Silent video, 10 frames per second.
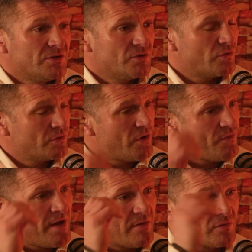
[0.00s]
You go
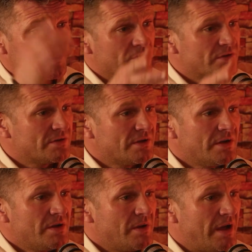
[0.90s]
down that road
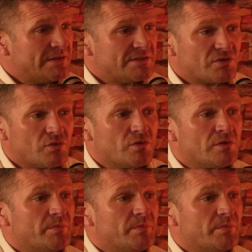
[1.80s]
and school